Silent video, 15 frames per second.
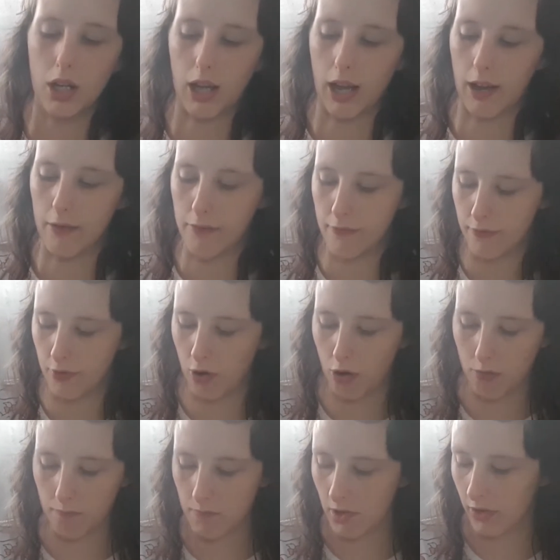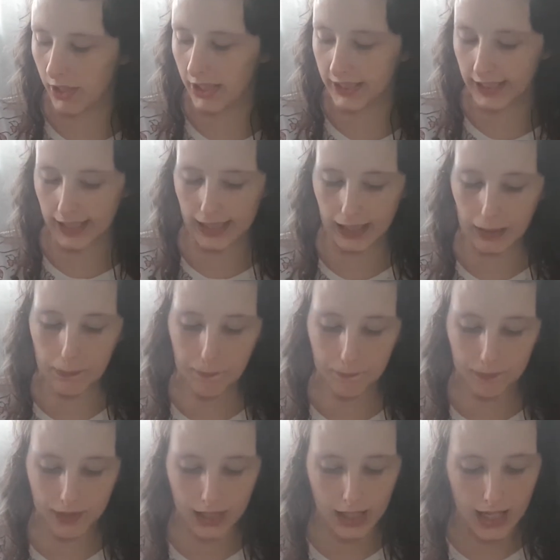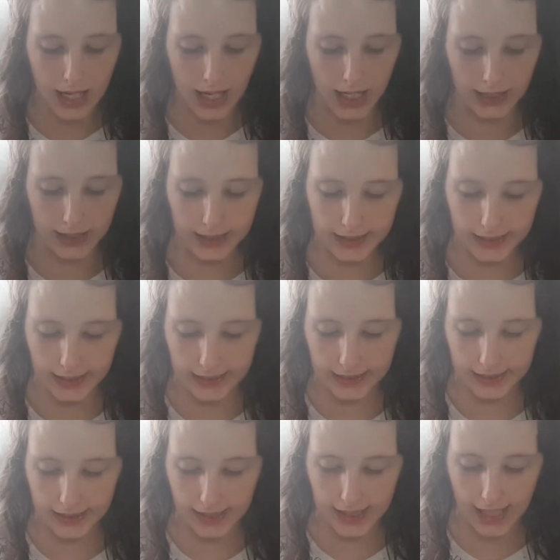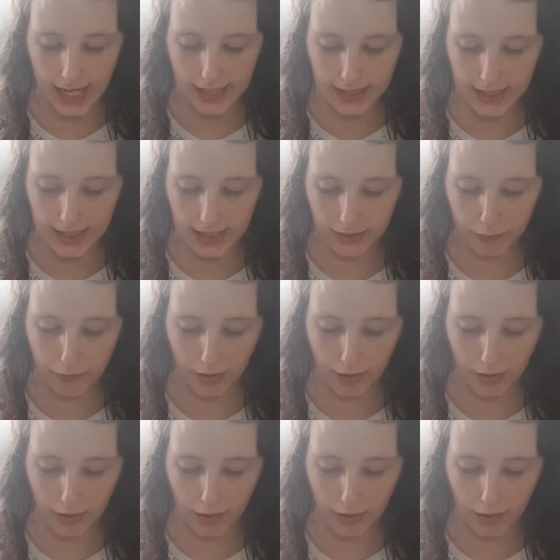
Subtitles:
are from the same, and this is the Technique